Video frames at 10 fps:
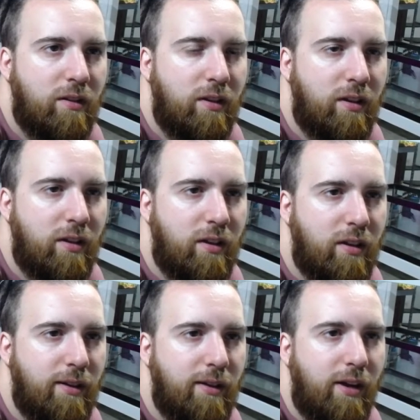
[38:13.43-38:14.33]

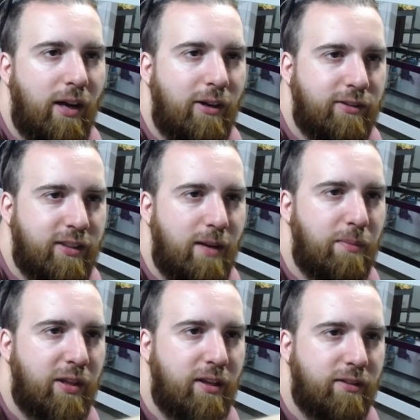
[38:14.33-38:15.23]
Uh, oh, stem
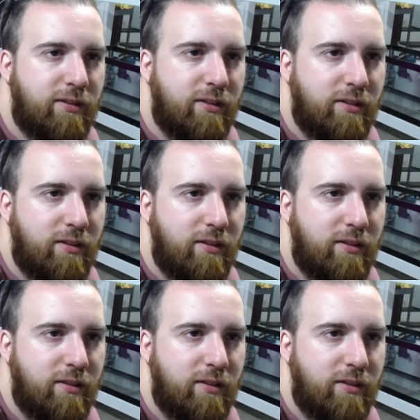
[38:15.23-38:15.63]
plants.